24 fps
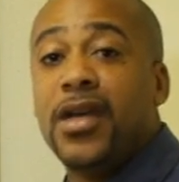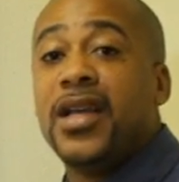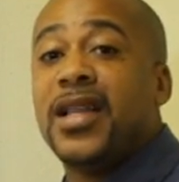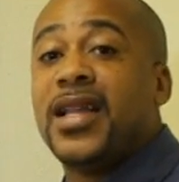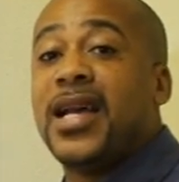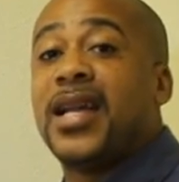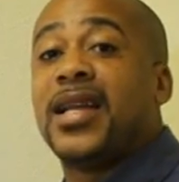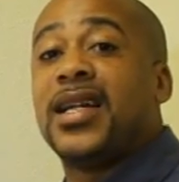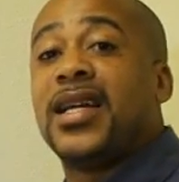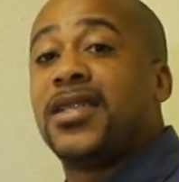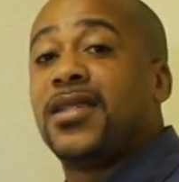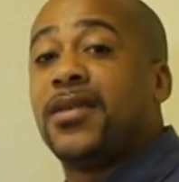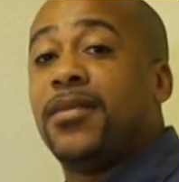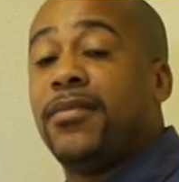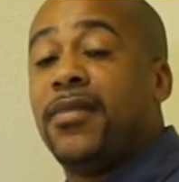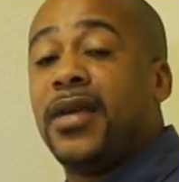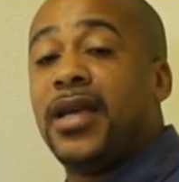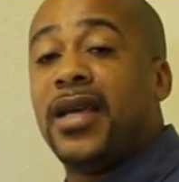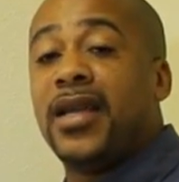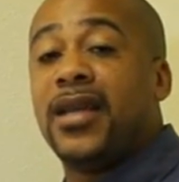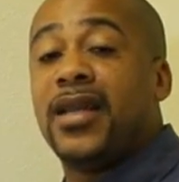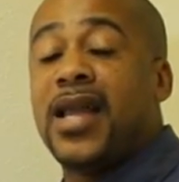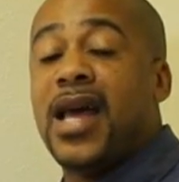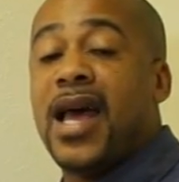That doesn't
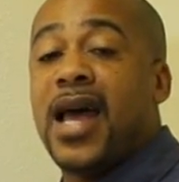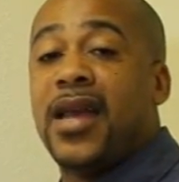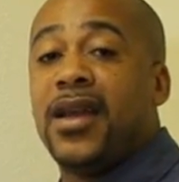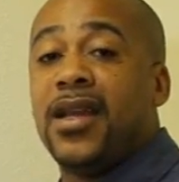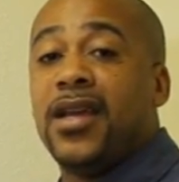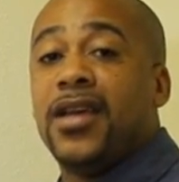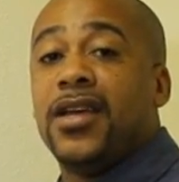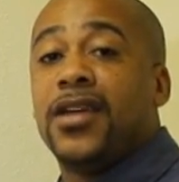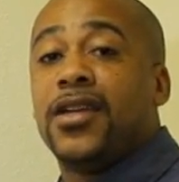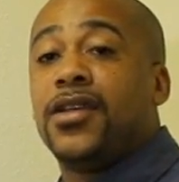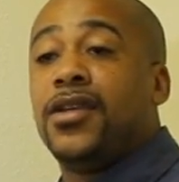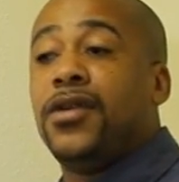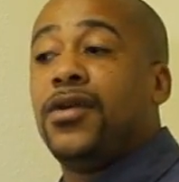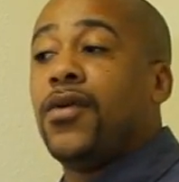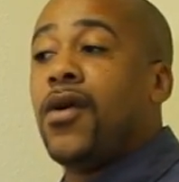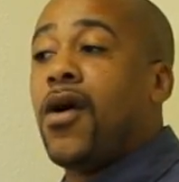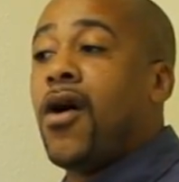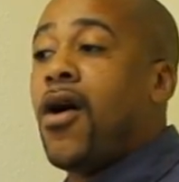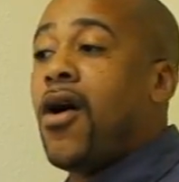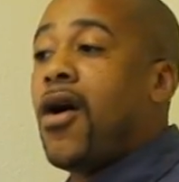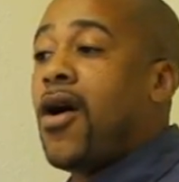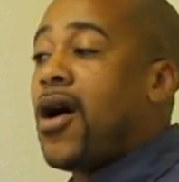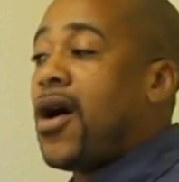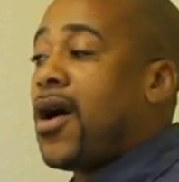mean that you
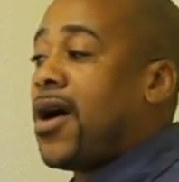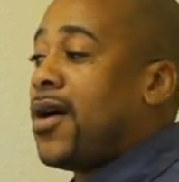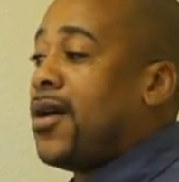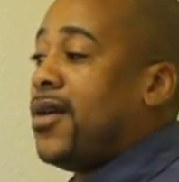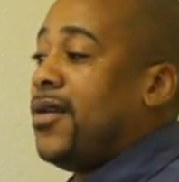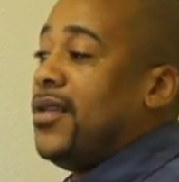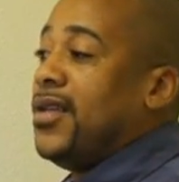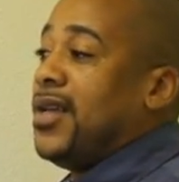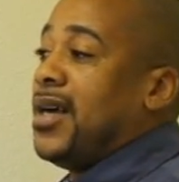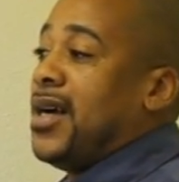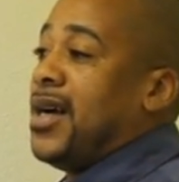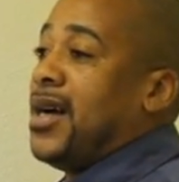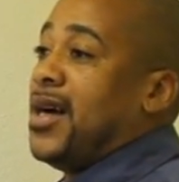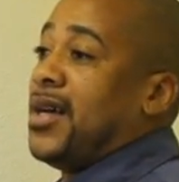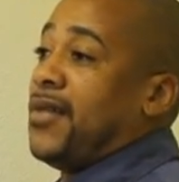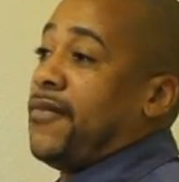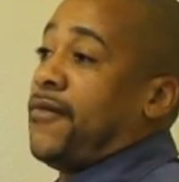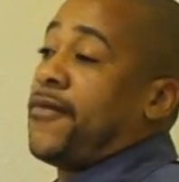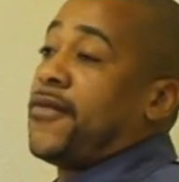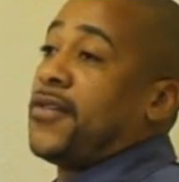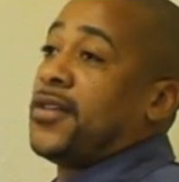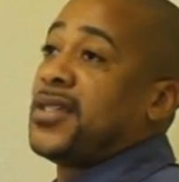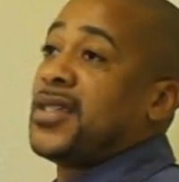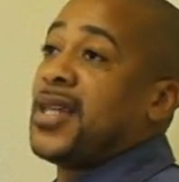are, uh,
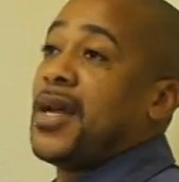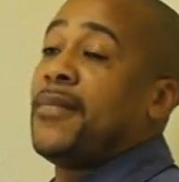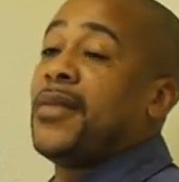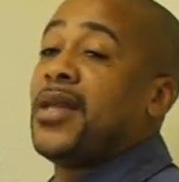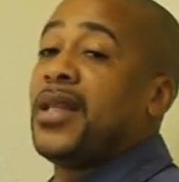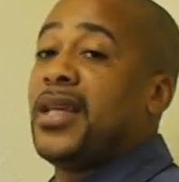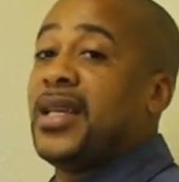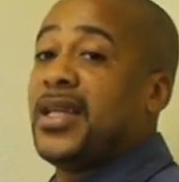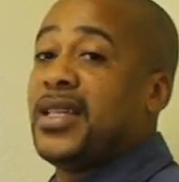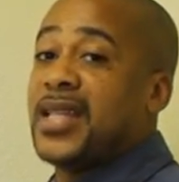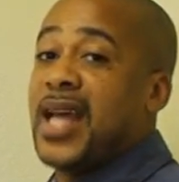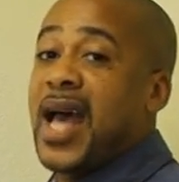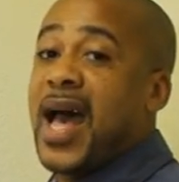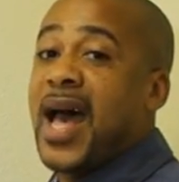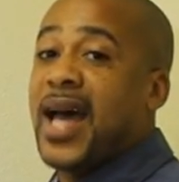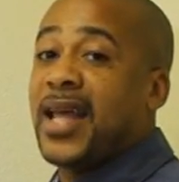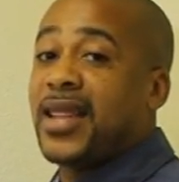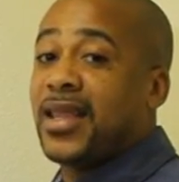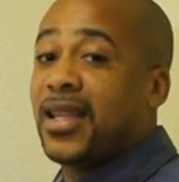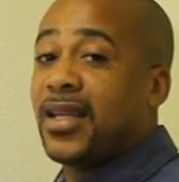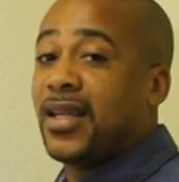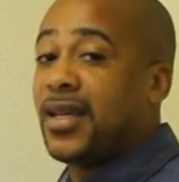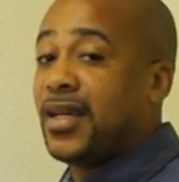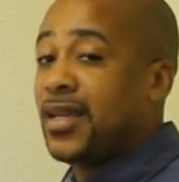for some of these
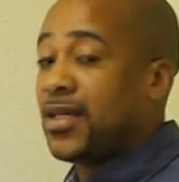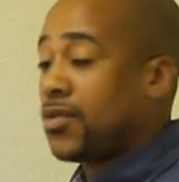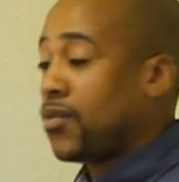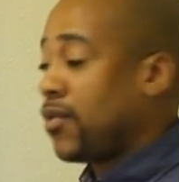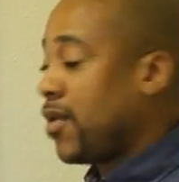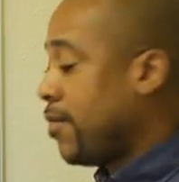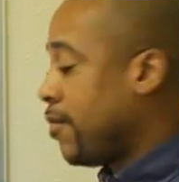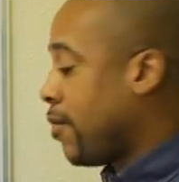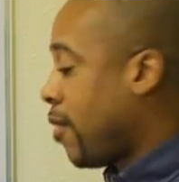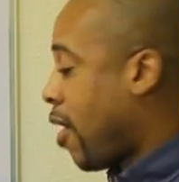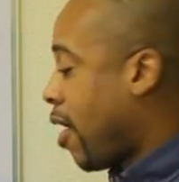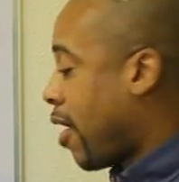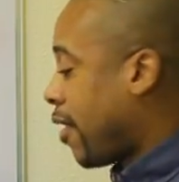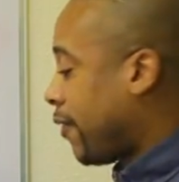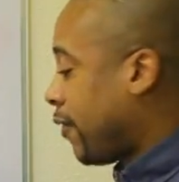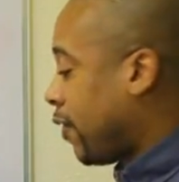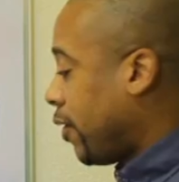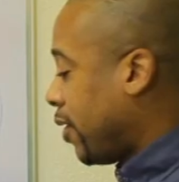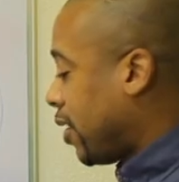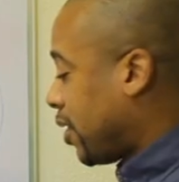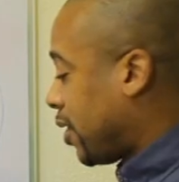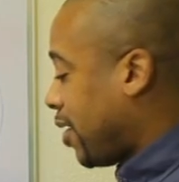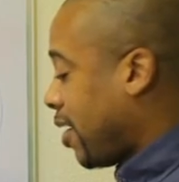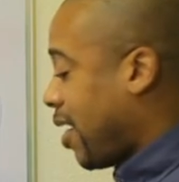athletes, we
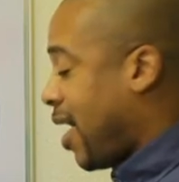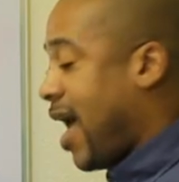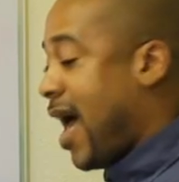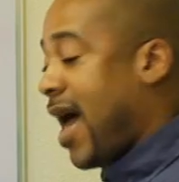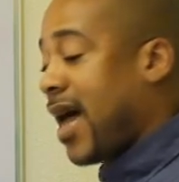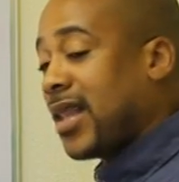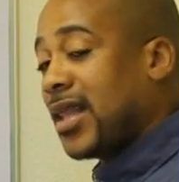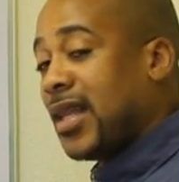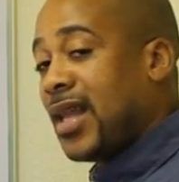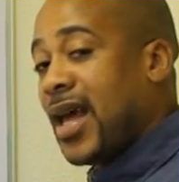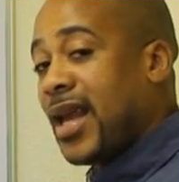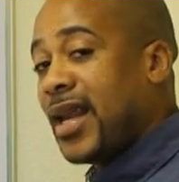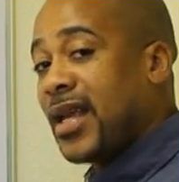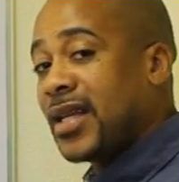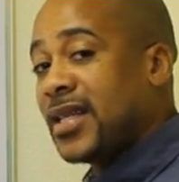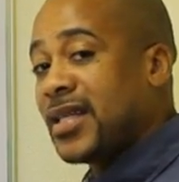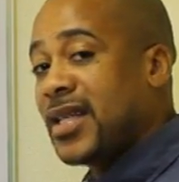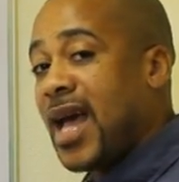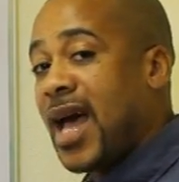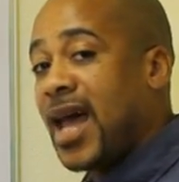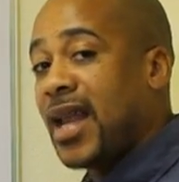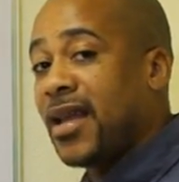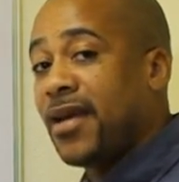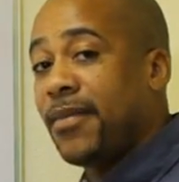marvel at their athletic
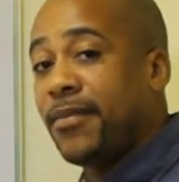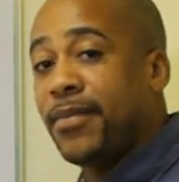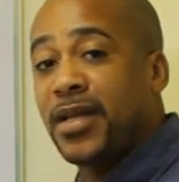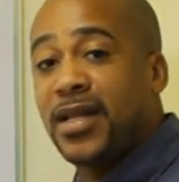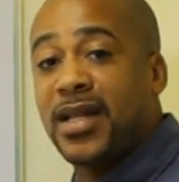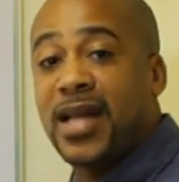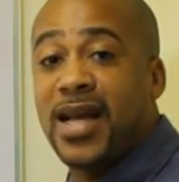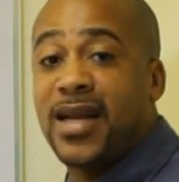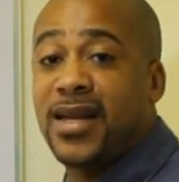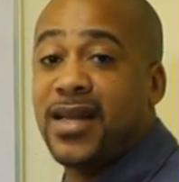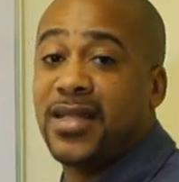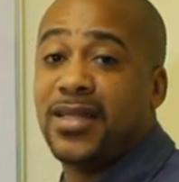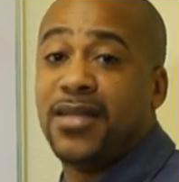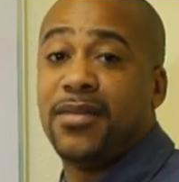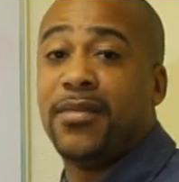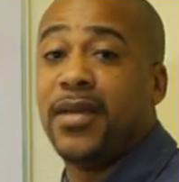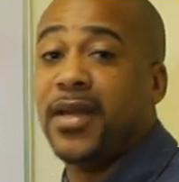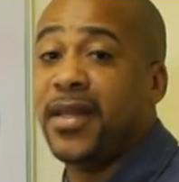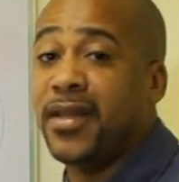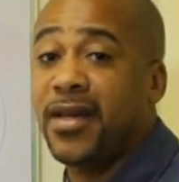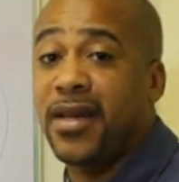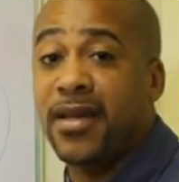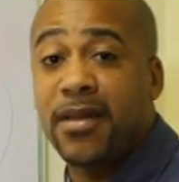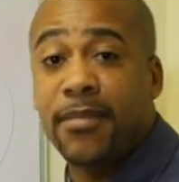talent, but that doesn't
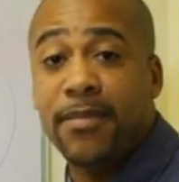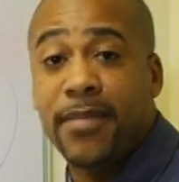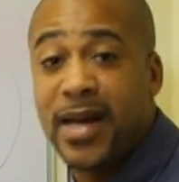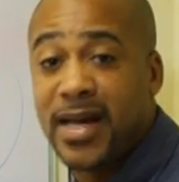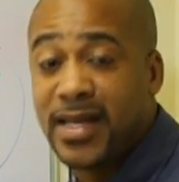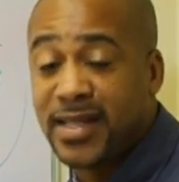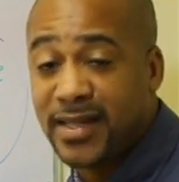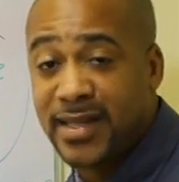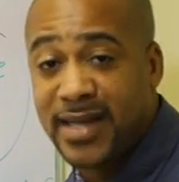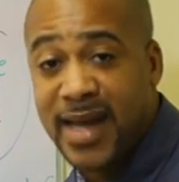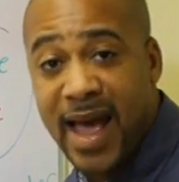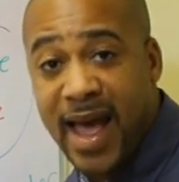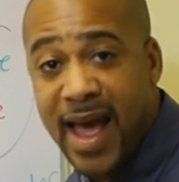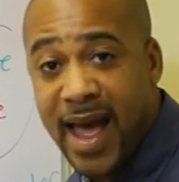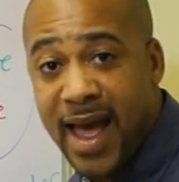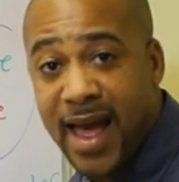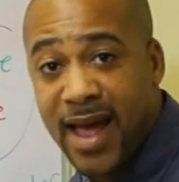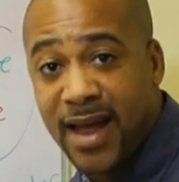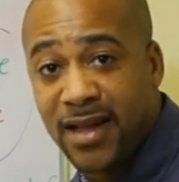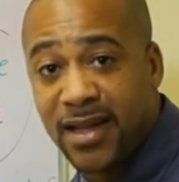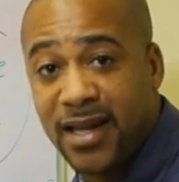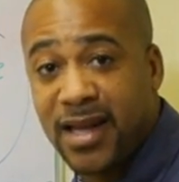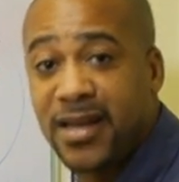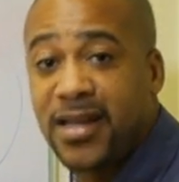mean they're the best
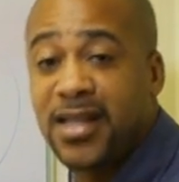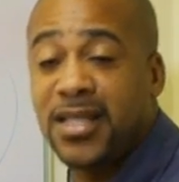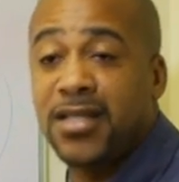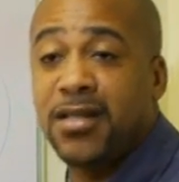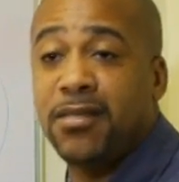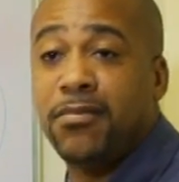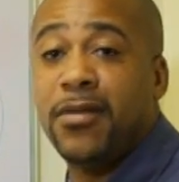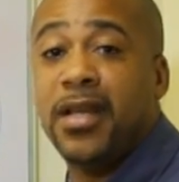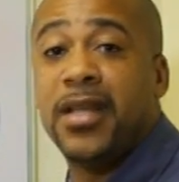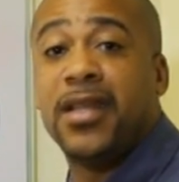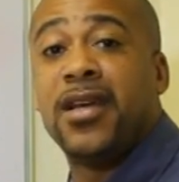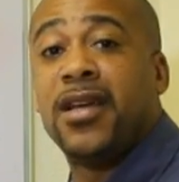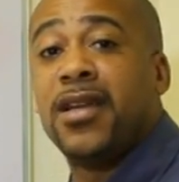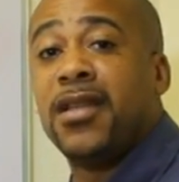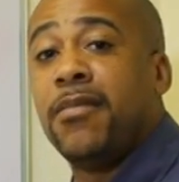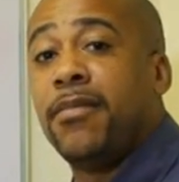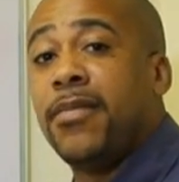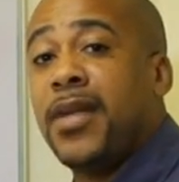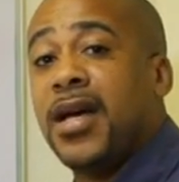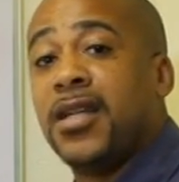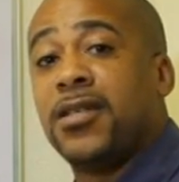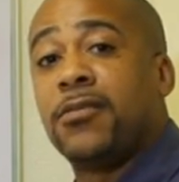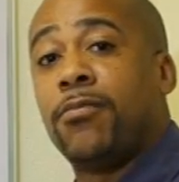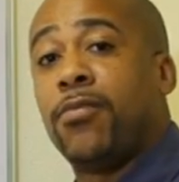dad. That doesn't mean they're the
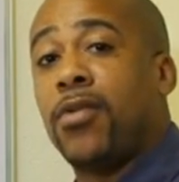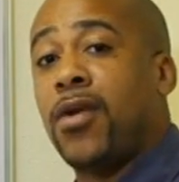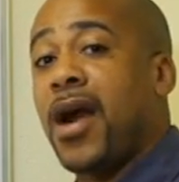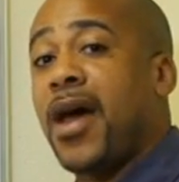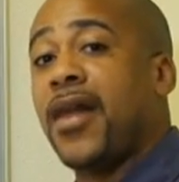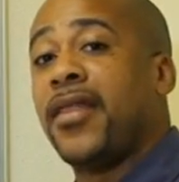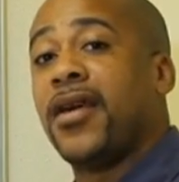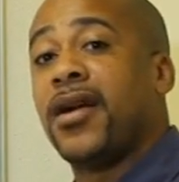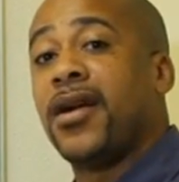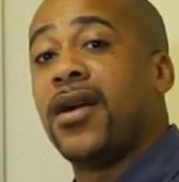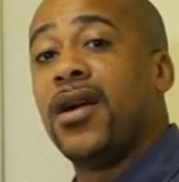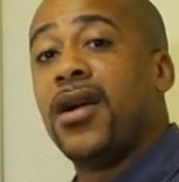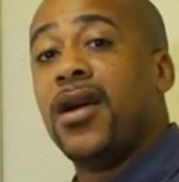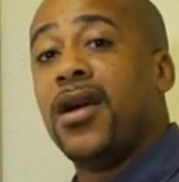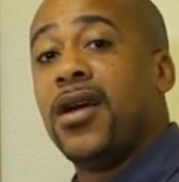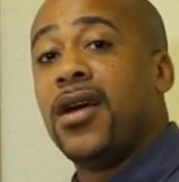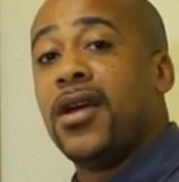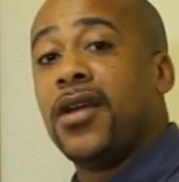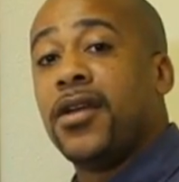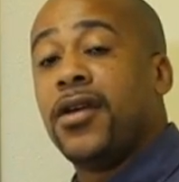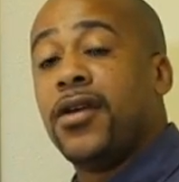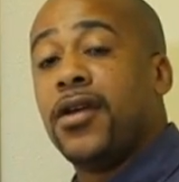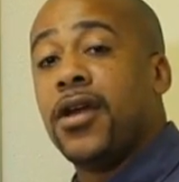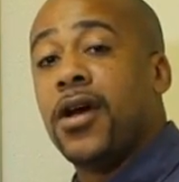best brother,
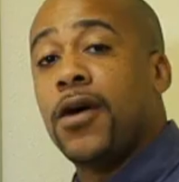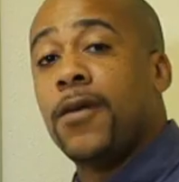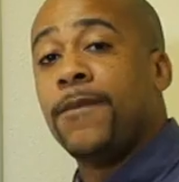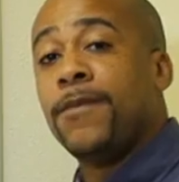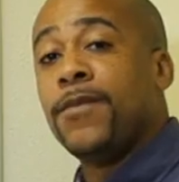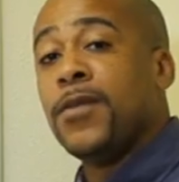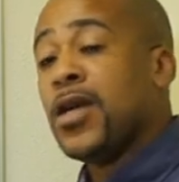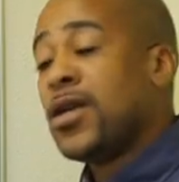you know.